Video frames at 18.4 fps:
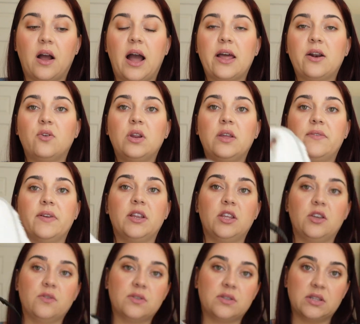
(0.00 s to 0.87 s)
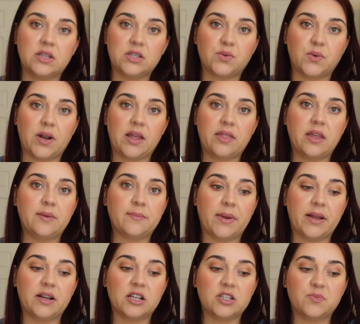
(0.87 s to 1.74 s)
I don't even use this one. I think
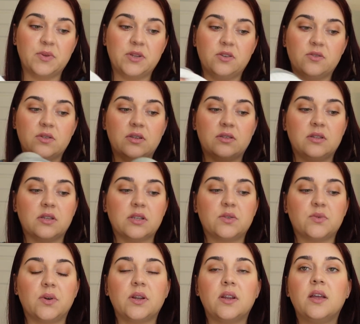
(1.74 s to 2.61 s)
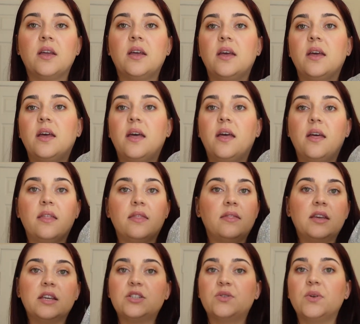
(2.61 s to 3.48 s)
my husband uses this one.
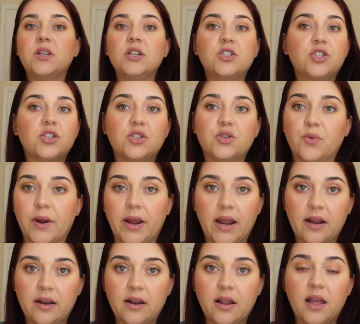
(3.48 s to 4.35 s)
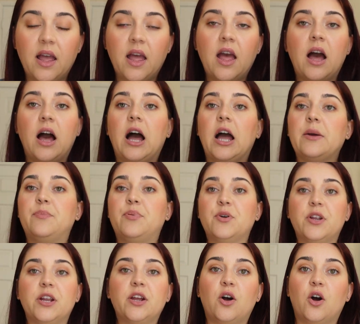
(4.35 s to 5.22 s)
This one is just great. I
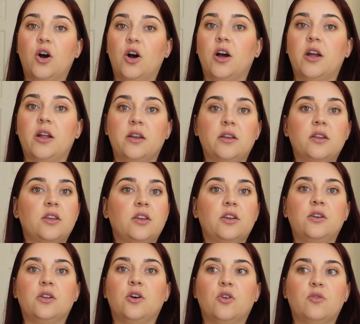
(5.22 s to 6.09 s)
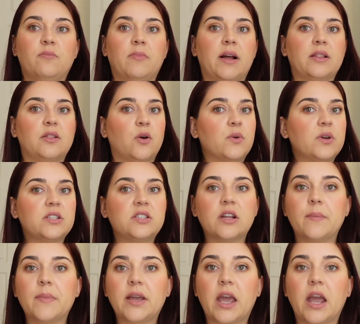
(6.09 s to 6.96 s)
put it on, you know, my lower
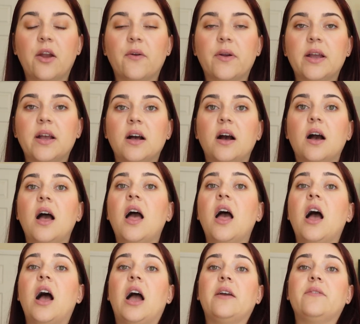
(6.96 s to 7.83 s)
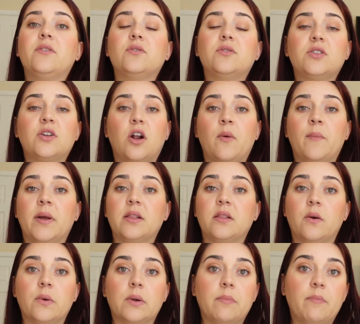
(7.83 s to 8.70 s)
stomach area. I've used it on my
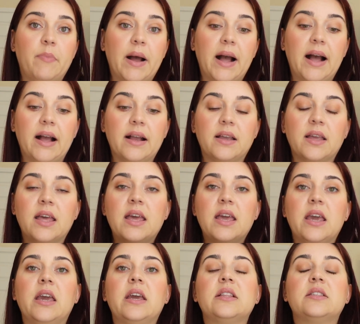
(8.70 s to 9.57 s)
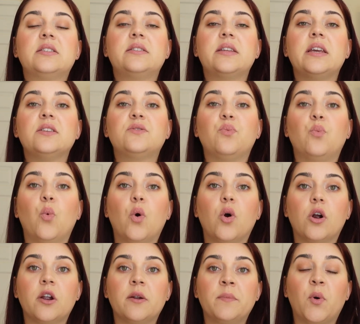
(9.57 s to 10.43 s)
lower back. It stays
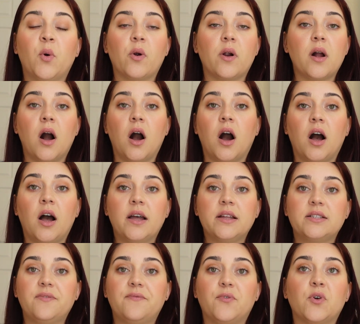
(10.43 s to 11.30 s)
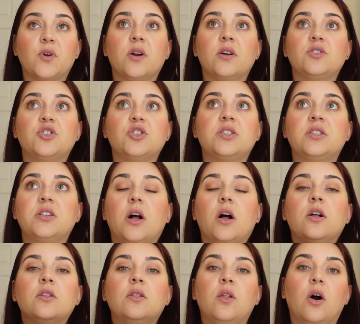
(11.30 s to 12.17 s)
warm or hot for just
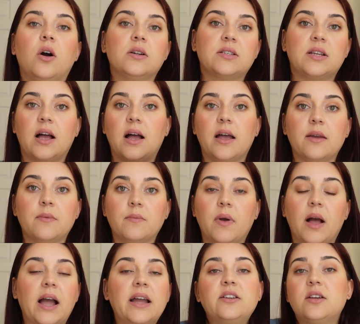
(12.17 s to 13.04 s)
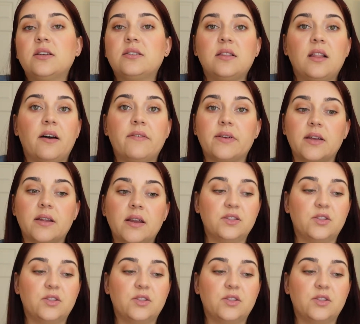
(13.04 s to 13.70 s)
a long time. I just love it.